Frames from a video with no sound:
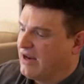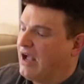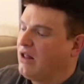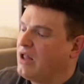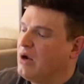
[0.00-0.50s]

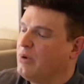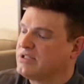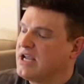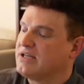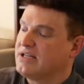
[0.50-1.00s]
how long would it
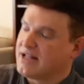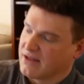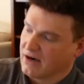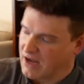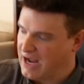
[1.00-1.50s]
take to get
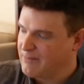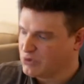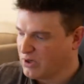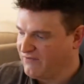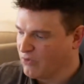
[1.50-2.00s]
there? I'm
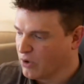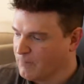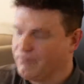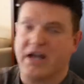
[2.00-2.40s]
24.